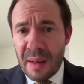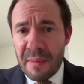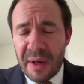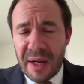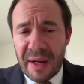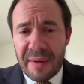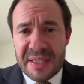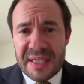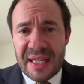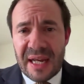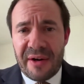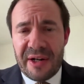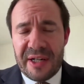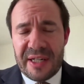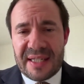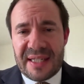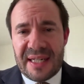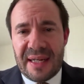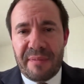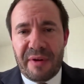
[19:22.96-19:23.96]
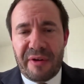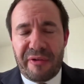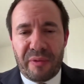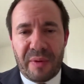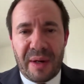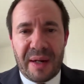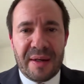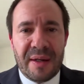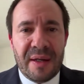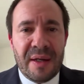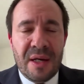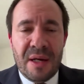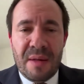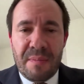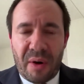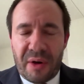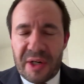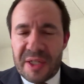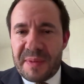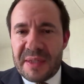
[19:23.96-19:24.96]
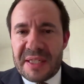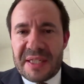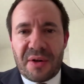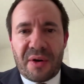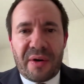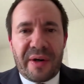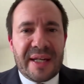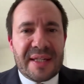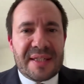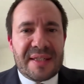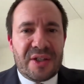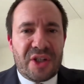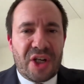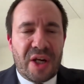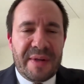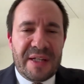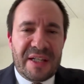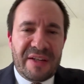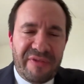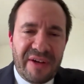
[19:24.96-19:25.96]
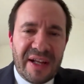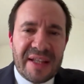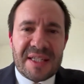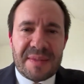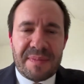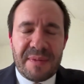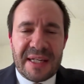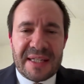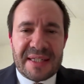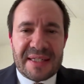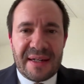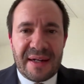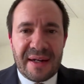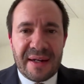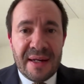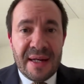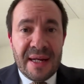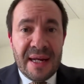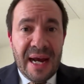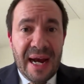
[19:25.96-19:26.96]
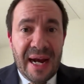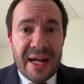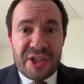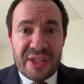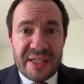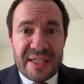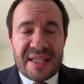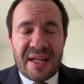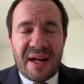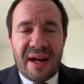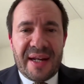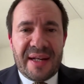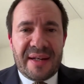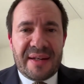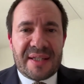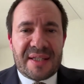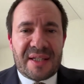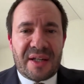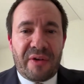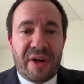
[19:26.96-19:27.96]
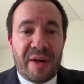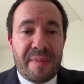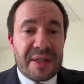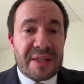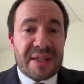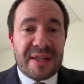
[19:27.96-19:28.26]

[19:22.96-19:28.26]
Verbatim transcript: but I was there in December for when Boris Pistorius, the German defense minister, actually signed this agreement.